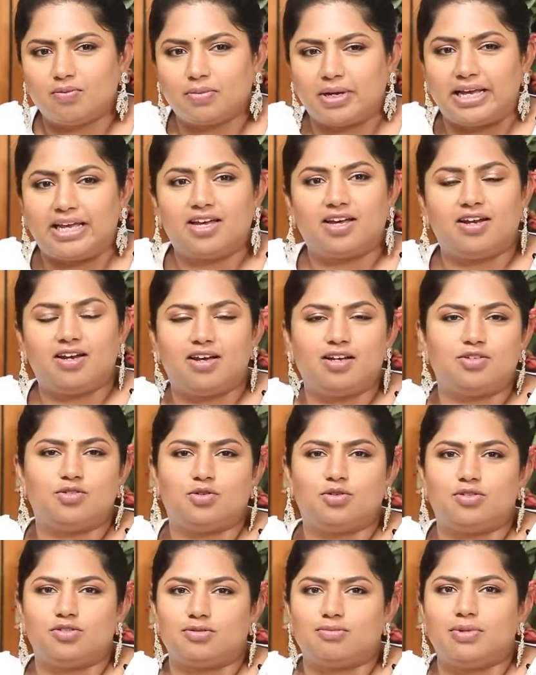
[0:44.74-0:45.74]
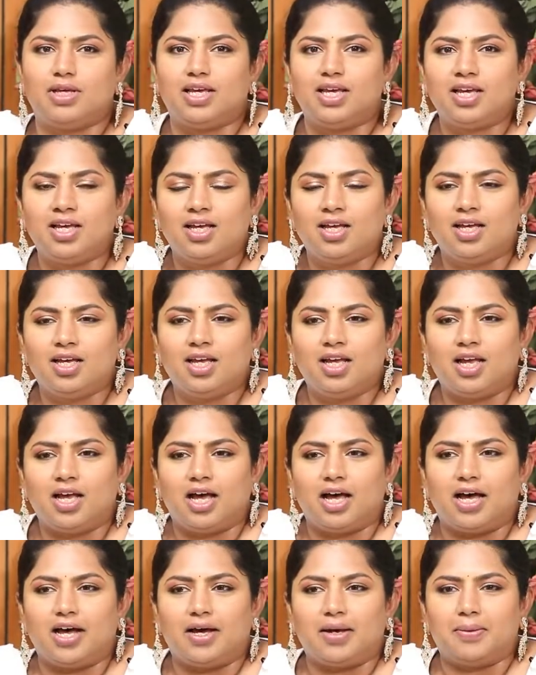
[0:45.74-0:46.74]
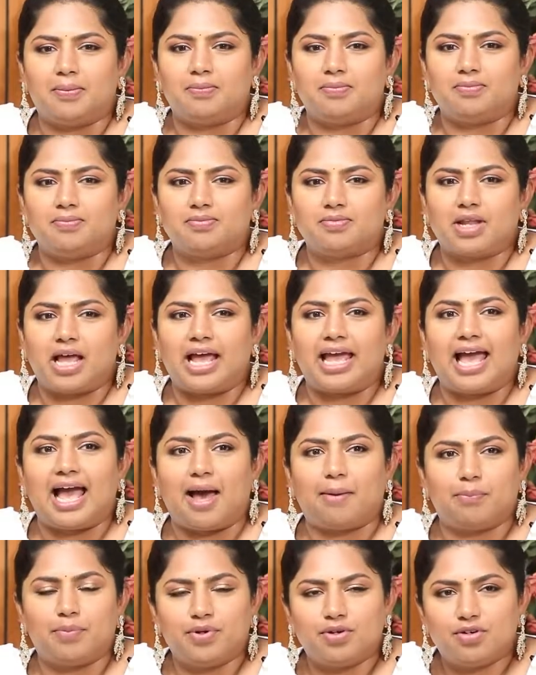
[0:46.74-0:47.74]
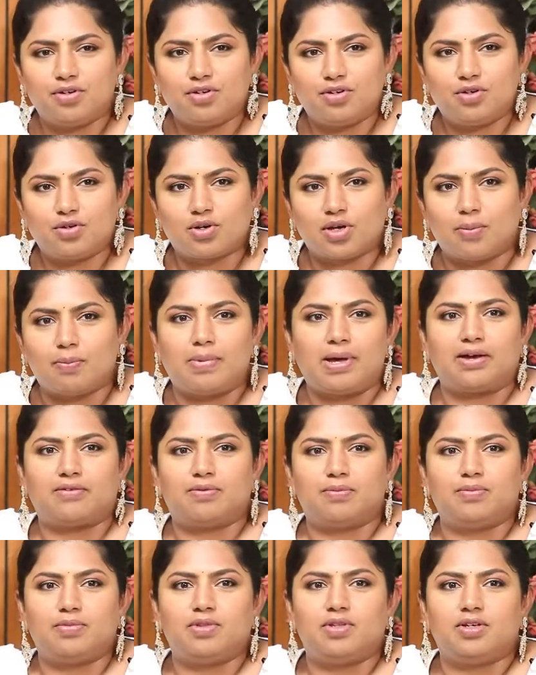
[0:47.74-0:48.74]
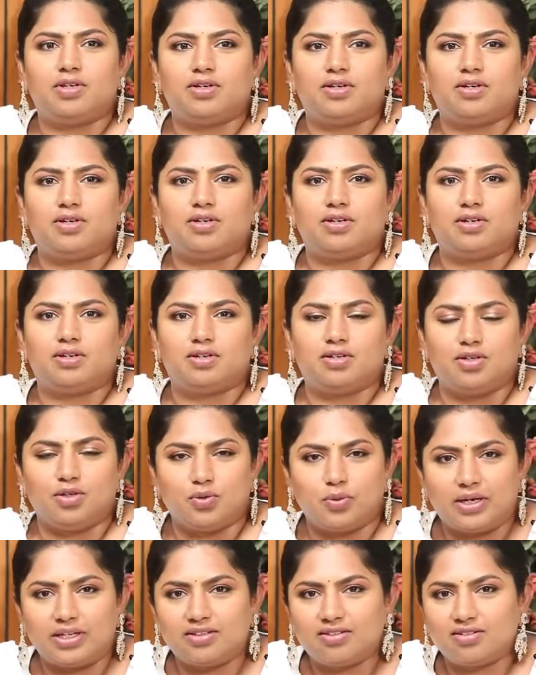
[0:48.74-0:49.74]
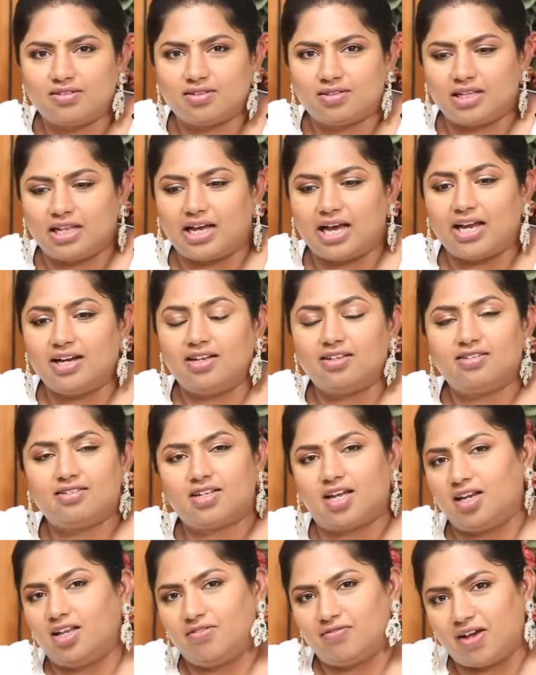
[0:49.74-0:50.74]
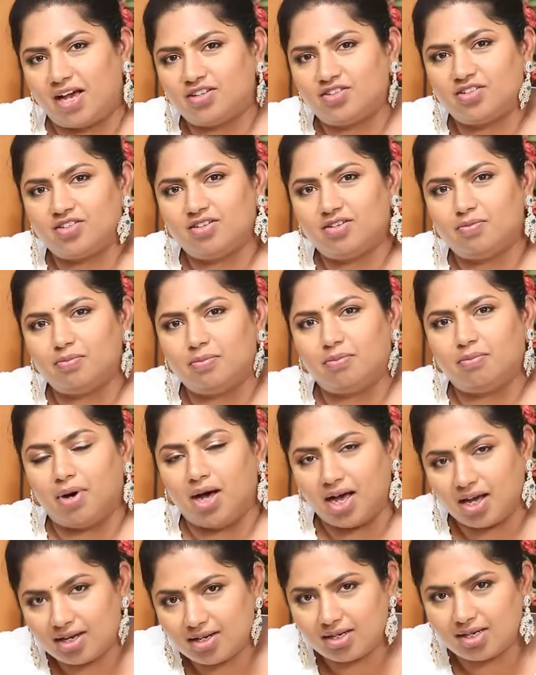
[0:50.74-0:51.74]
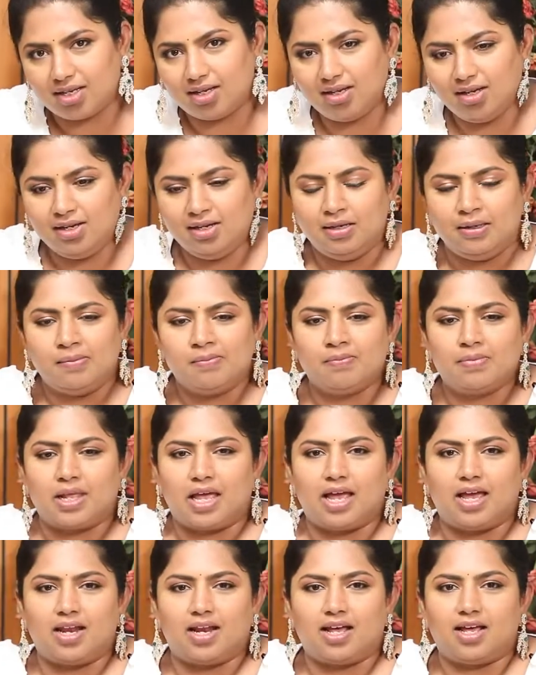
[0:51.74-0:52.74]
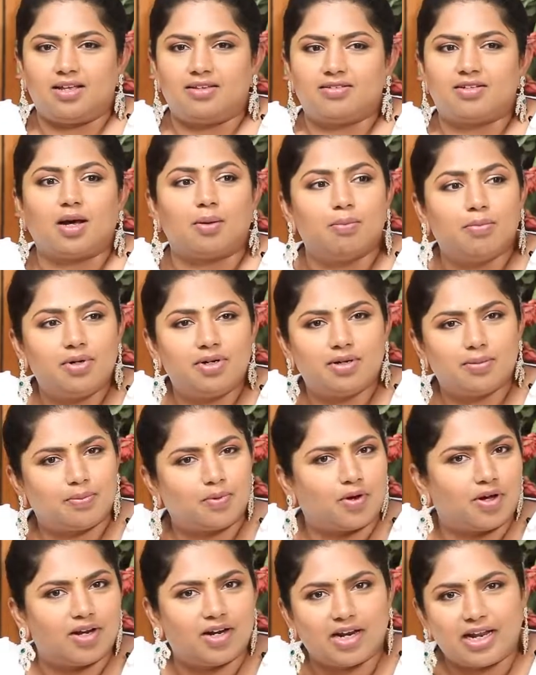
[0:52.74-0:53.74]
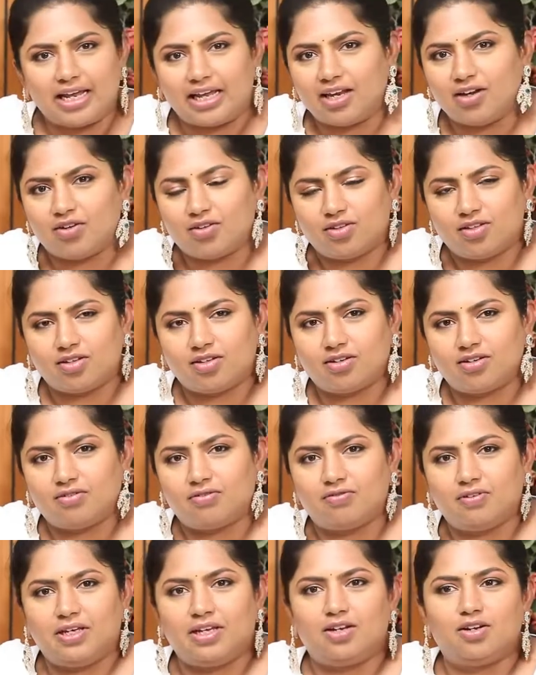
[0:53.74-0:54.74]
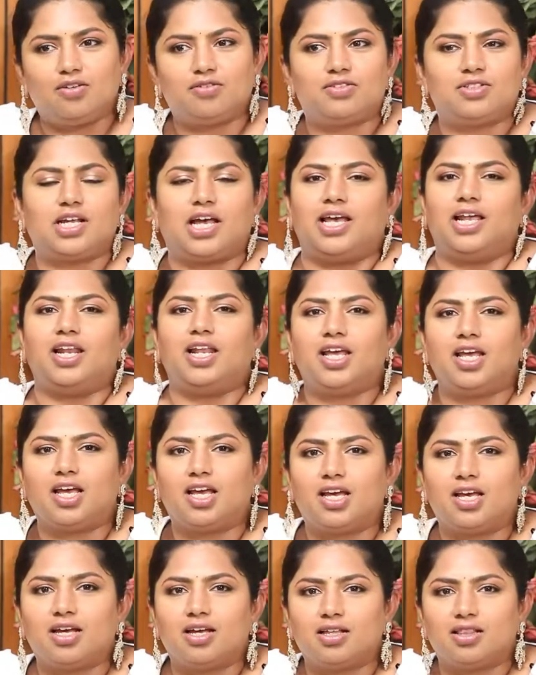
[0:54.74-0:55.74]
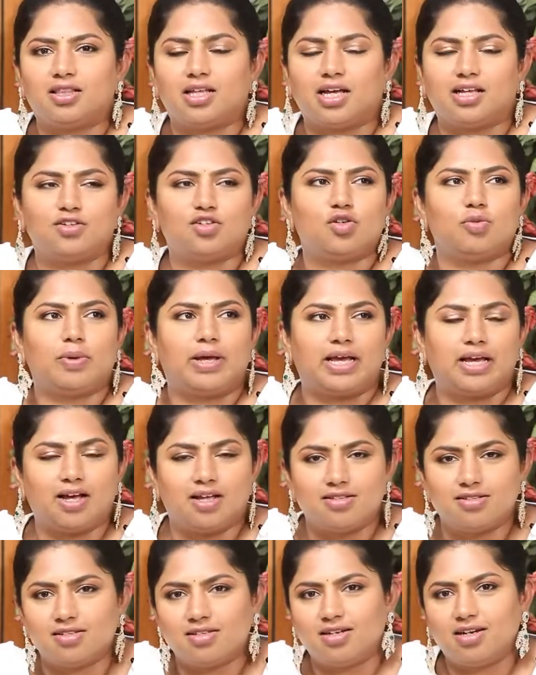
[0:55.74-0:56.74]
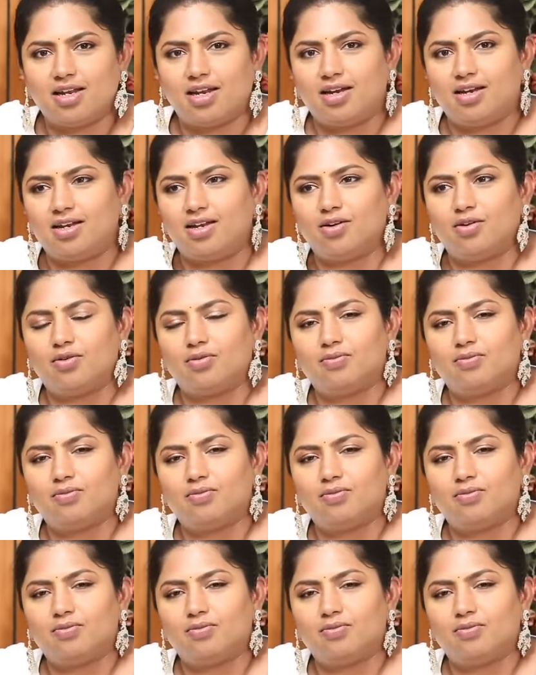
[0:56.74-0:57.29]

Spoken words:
my career chose me. I happened to come back from the US, I did study fashion marketing, and I stumbled upon into the field of styling thanks to my cousin and